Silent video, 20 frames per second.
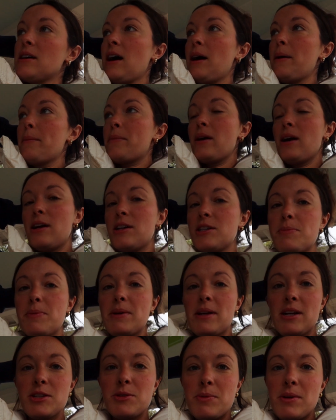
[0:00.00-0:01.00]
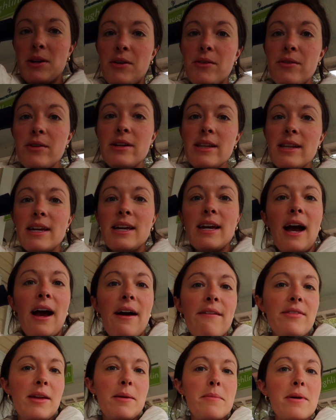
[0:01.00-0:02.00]
got brunch because we don't really
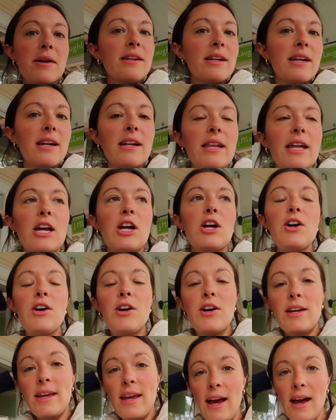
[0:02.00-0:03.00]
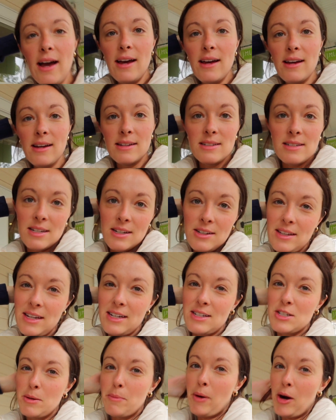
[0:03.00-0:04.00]
have the ability to like cook yet until
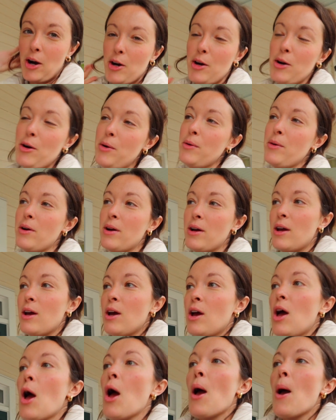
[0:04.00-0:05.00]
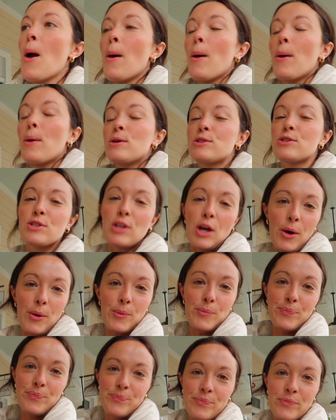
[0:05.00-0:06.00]
like tomorrow. So
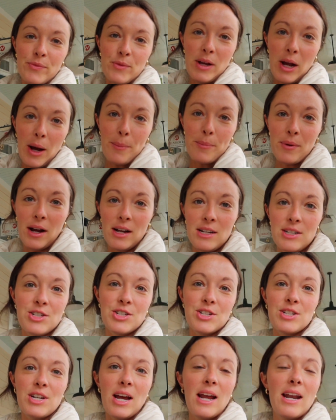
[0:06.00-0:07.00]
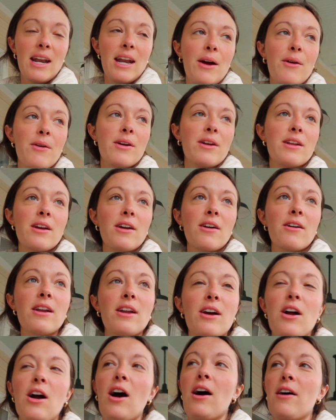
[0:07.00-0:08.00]
we got brunch and now we're gonna go get
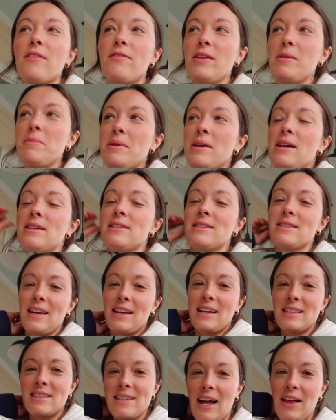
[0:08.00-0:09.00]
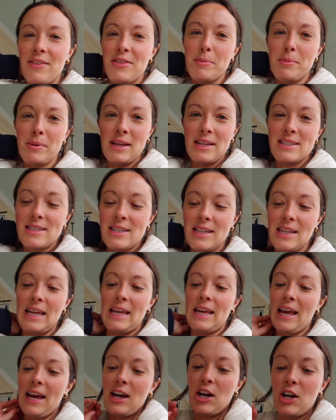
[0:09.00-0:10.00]
a coffee because like it's not the place to
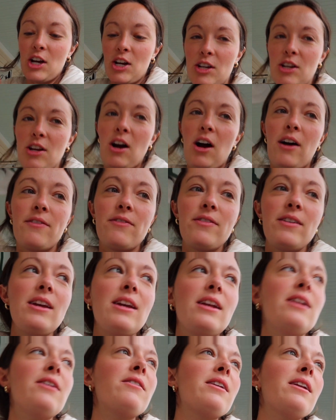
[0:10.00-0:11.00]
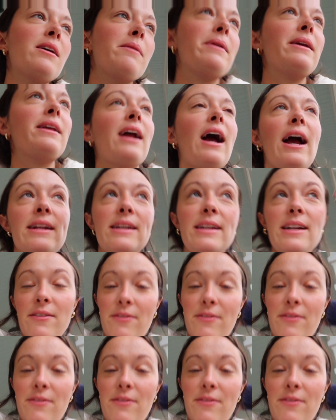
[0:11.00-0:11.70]
like get a good coffee, you know what I mean? I need to